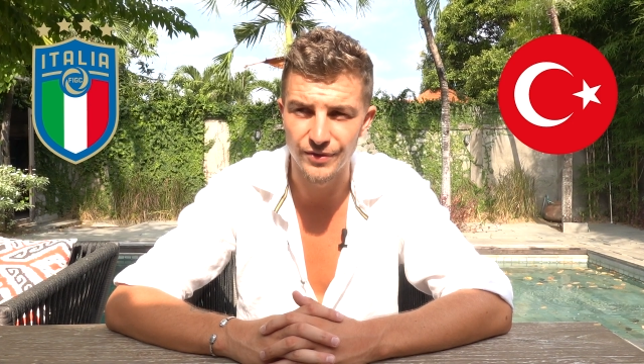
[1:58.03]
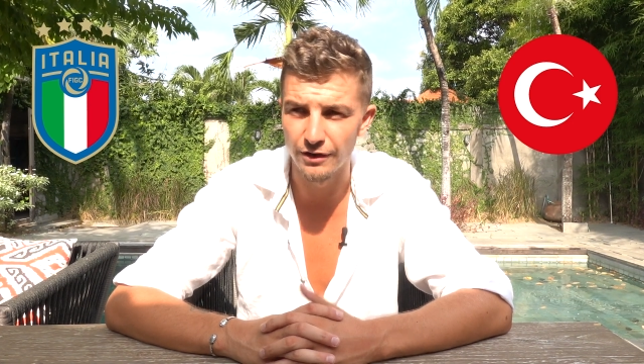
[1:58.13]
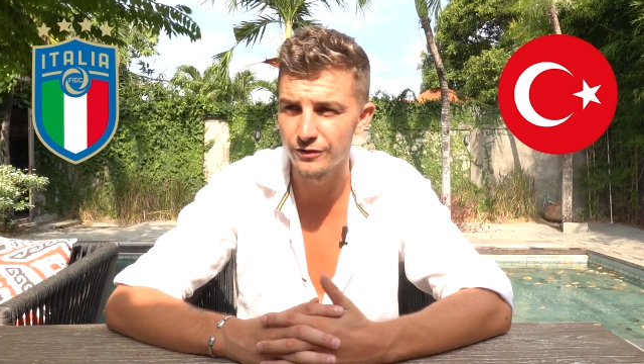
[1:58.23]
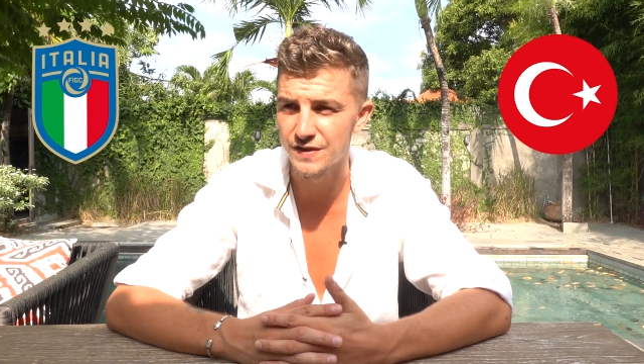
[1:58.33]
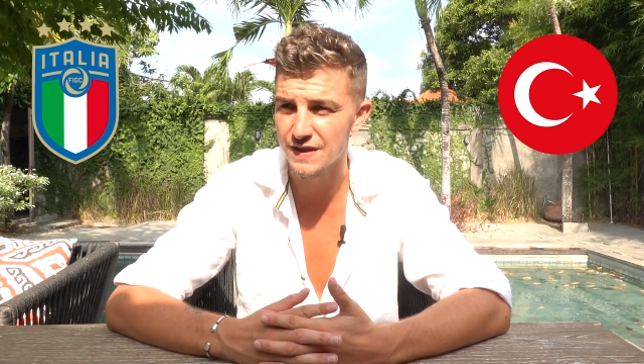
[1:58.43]
They're
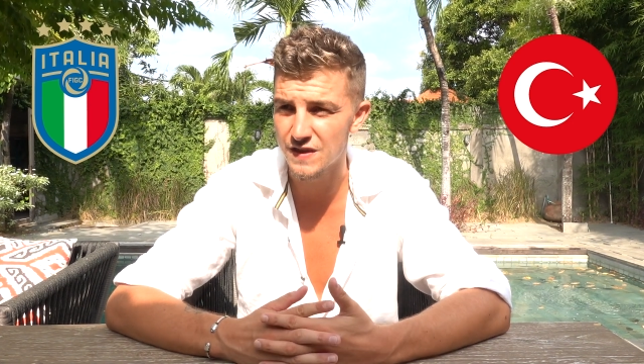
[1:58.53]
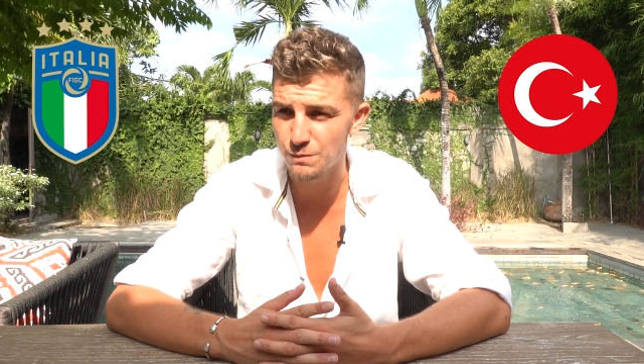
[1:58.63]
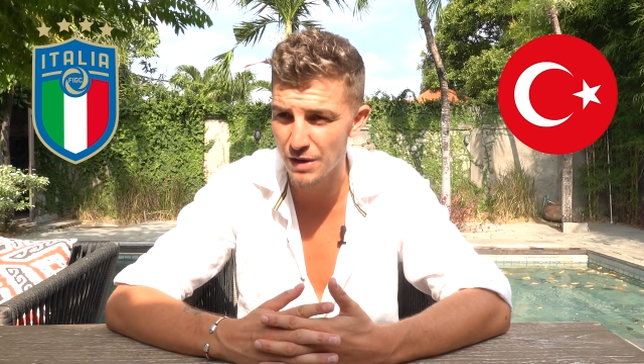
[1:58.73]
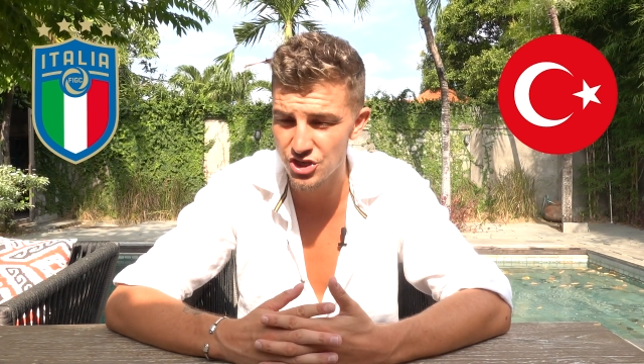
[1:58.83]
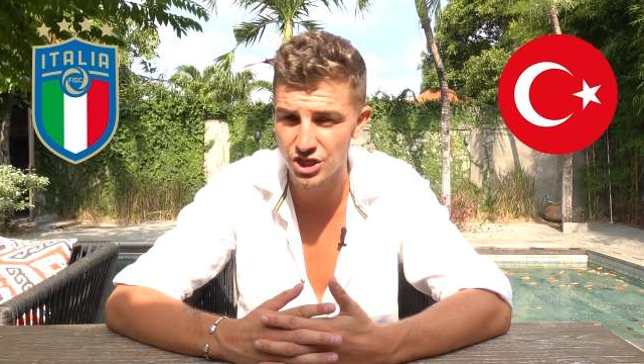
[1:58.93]
obviously
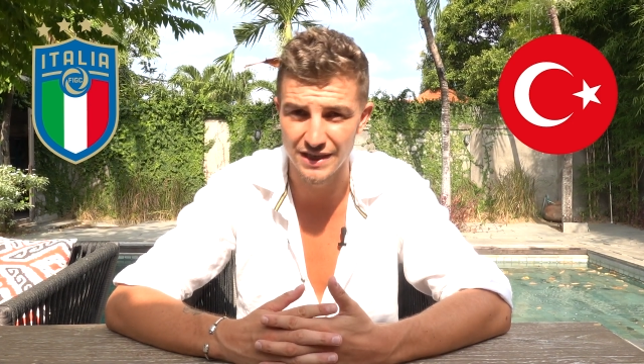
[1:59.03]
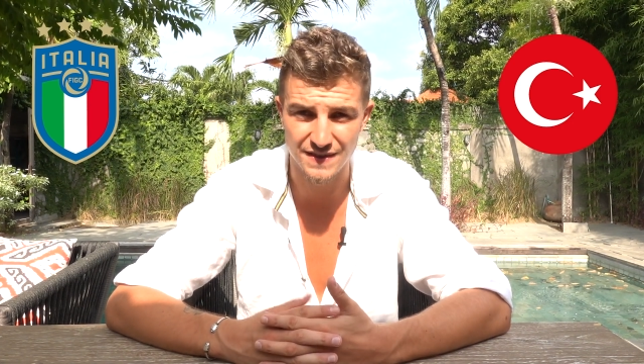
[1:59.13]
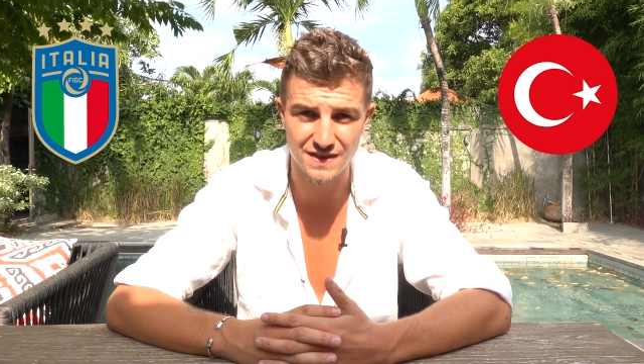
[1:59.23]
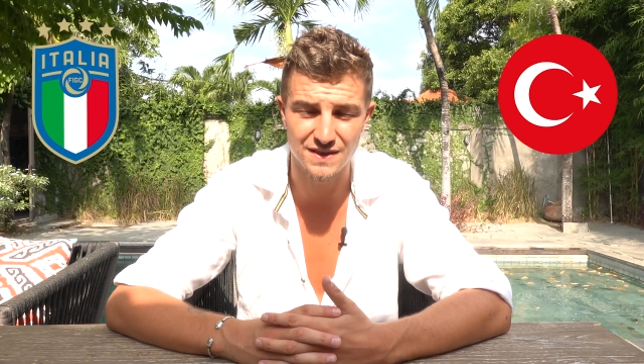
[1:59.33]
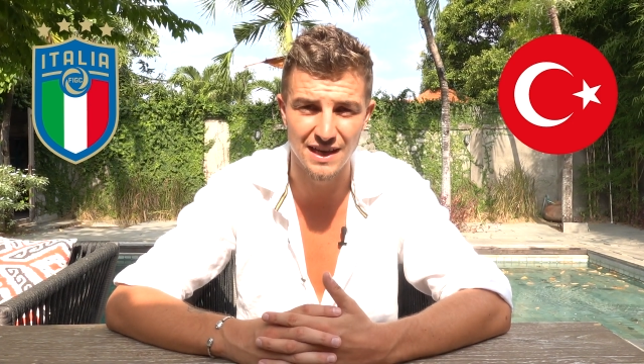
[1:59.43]

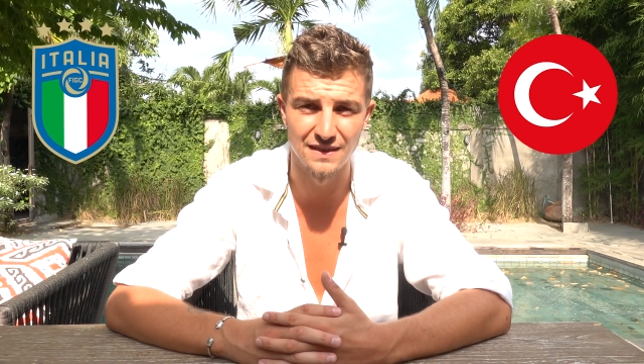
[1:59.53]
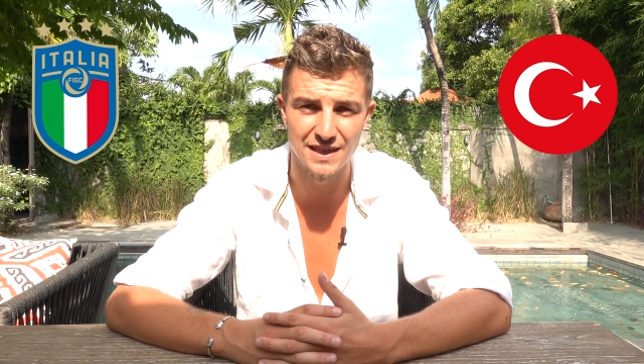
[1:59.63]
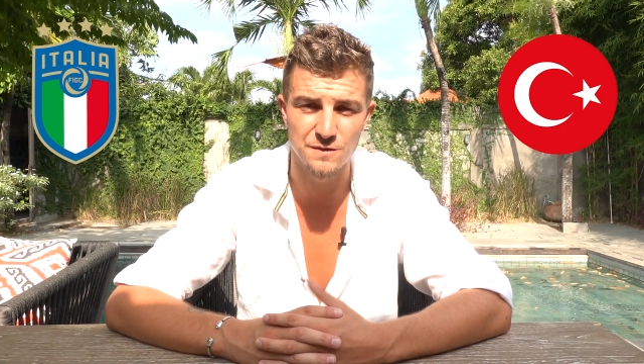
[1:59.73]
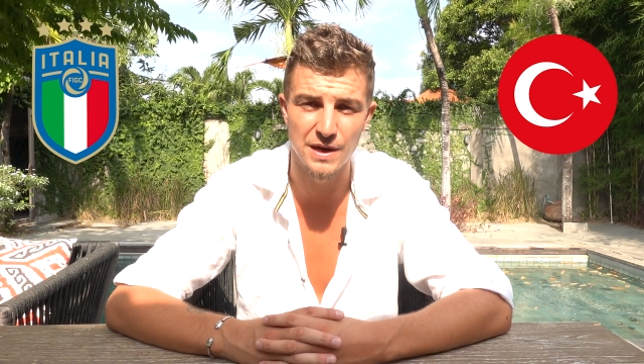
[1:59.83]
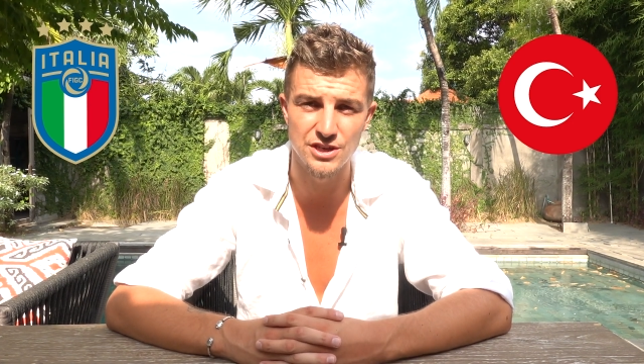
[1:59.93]
specialists in
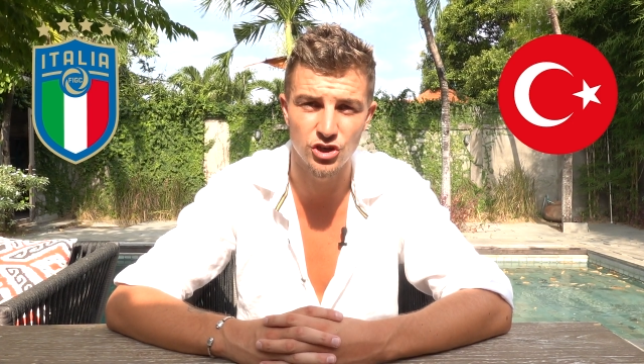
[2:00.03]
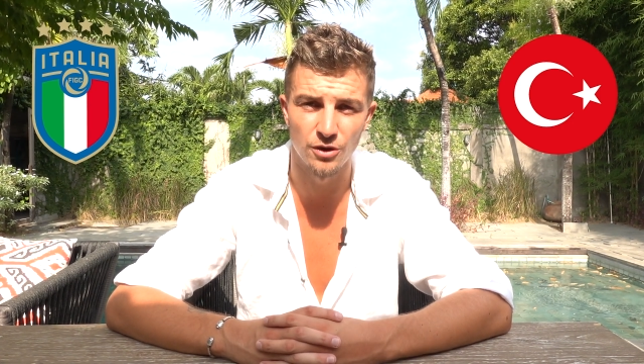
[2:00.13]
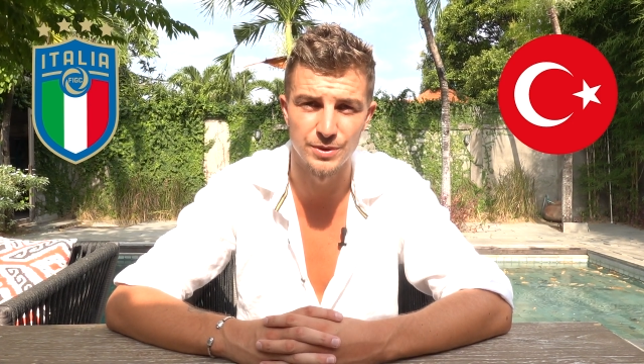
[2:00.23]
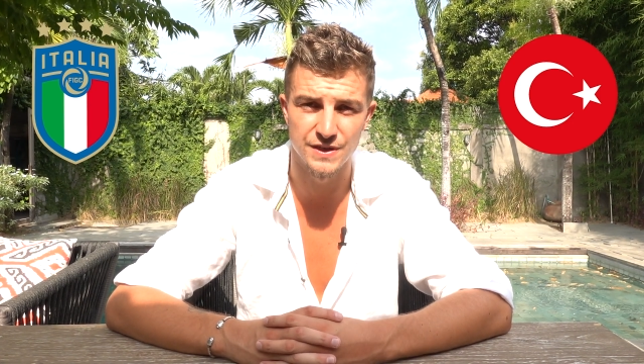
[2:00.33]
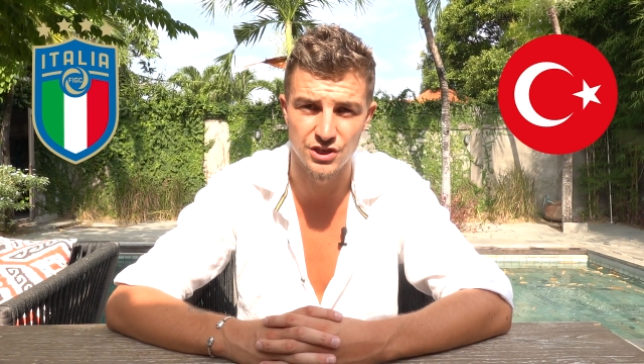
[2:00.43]
these major
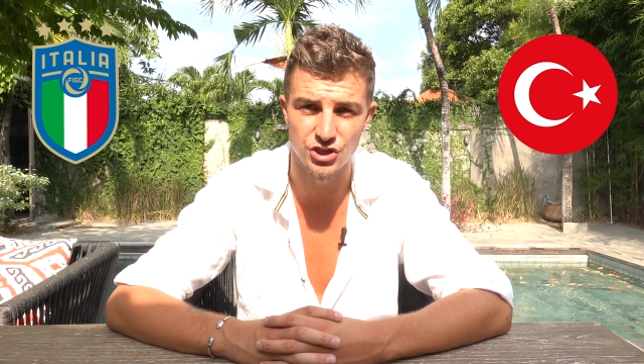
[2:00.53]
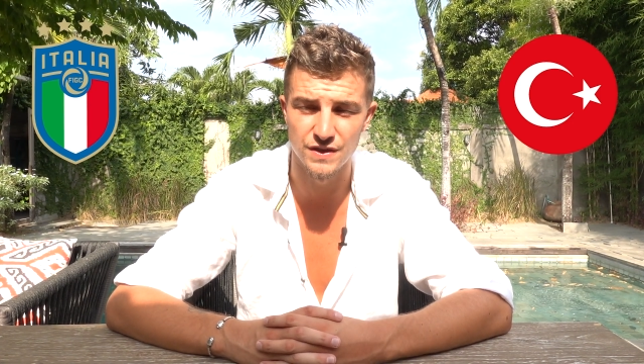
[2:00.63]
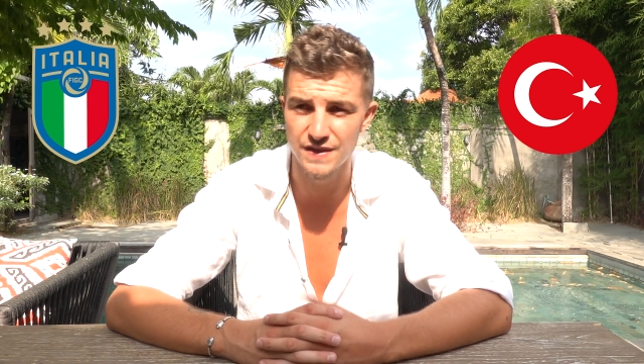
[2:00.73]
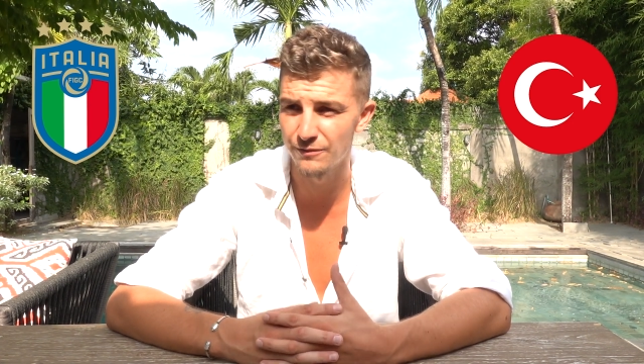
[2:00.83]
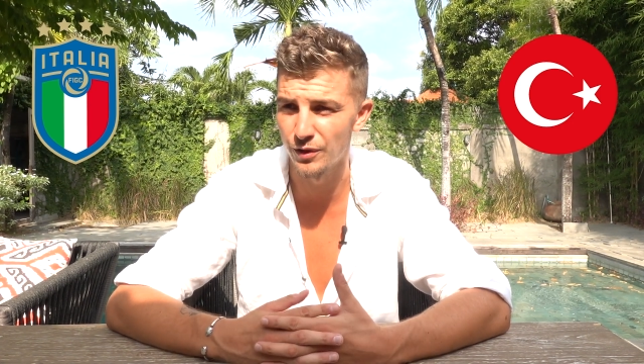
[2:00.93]

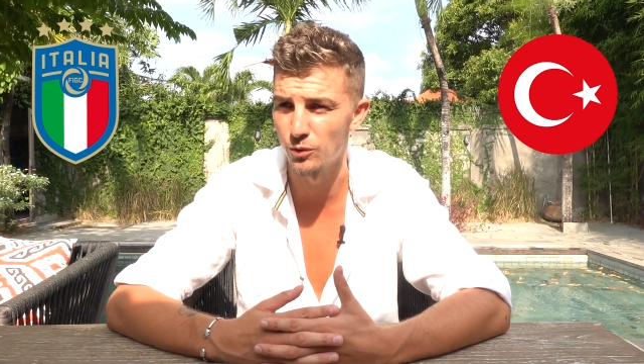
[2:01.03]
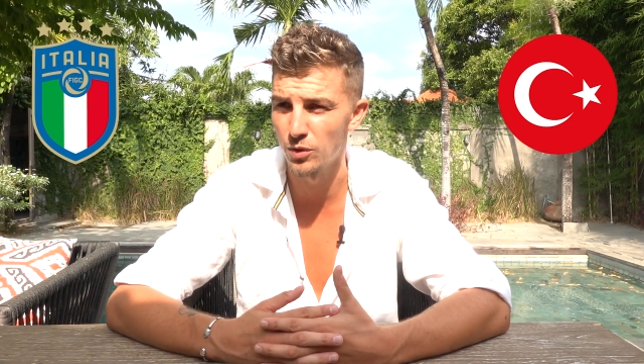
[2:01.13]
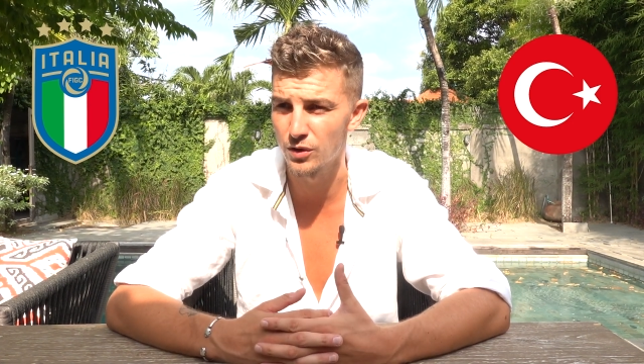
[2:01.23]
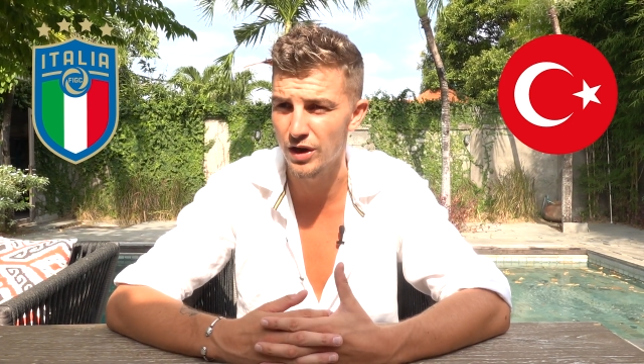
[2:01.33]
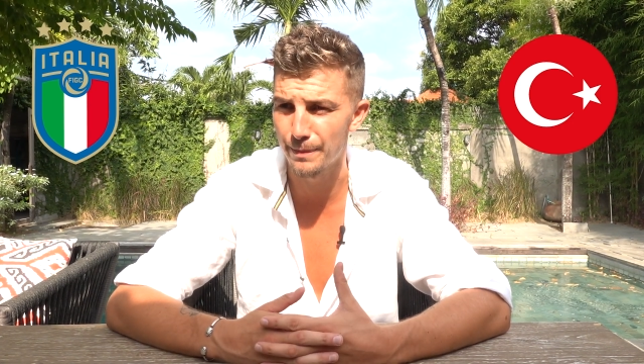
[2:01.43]
competitions. They've won the
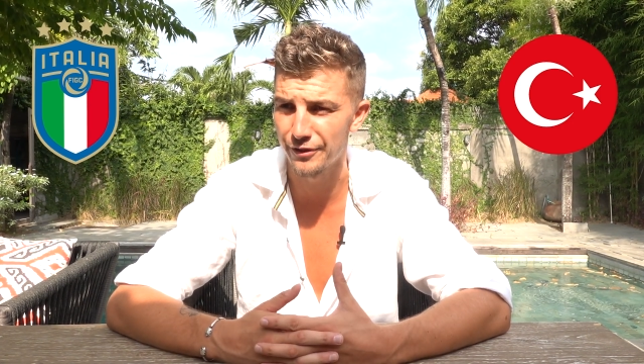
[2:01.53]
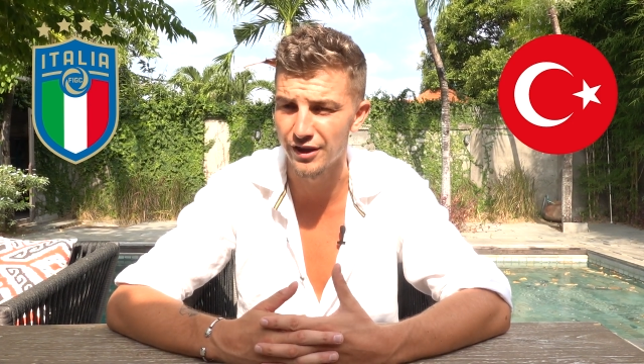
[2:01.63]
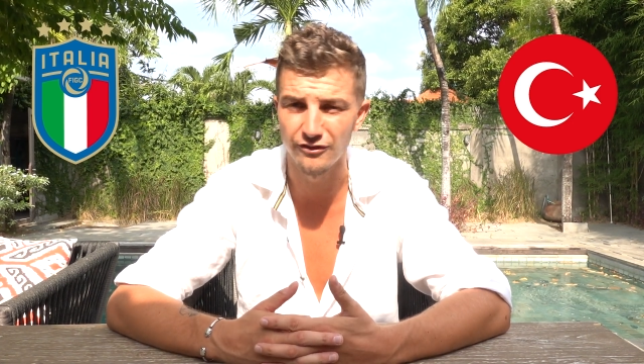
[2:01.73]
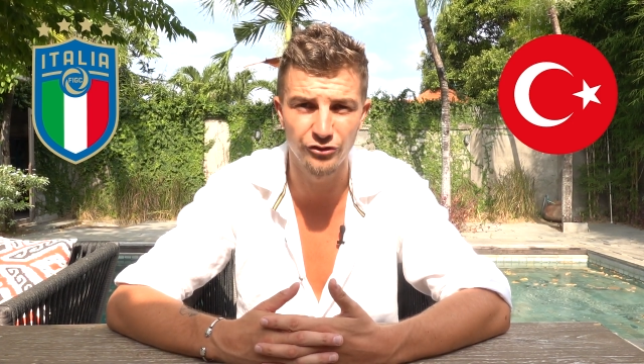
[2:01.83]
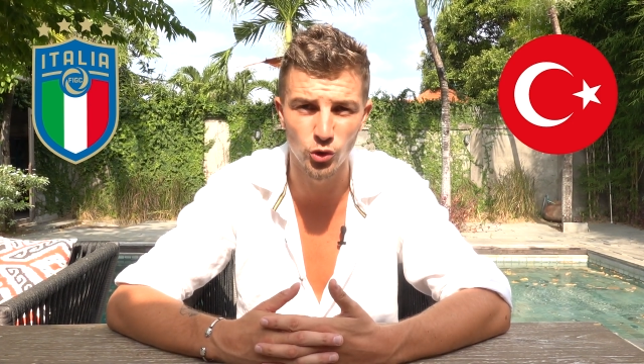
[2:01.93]
World Cup, I
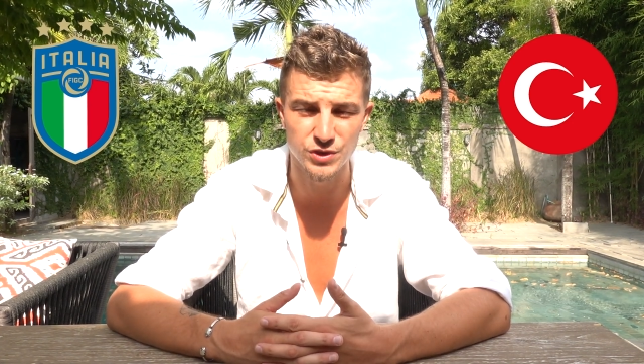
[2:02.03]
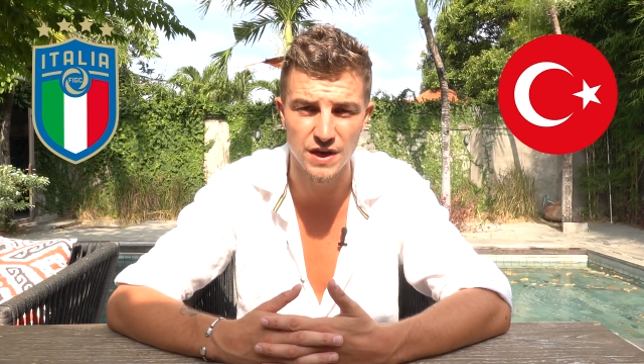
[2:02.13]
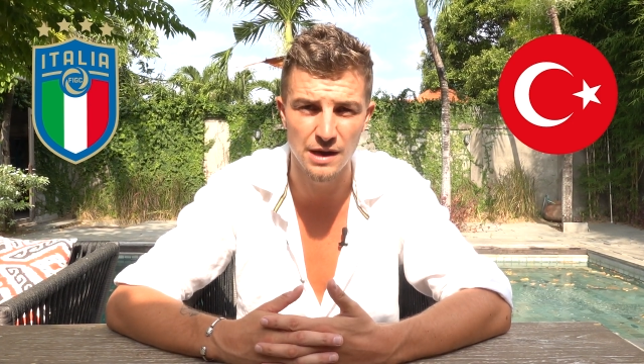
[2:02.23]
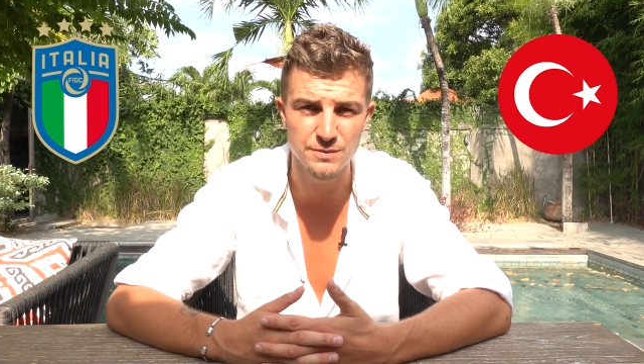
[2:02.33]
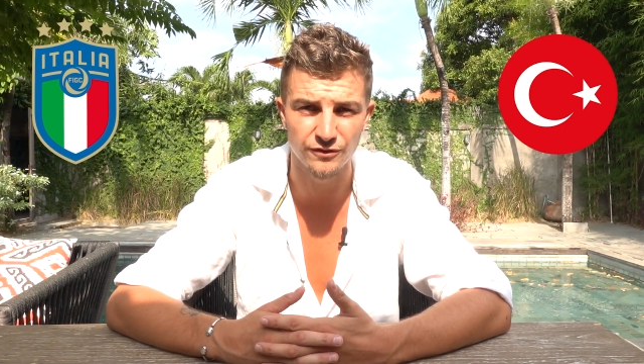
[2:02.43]
think, 4
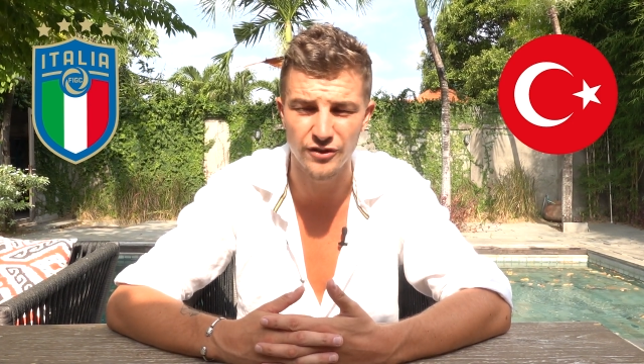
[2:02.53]
times or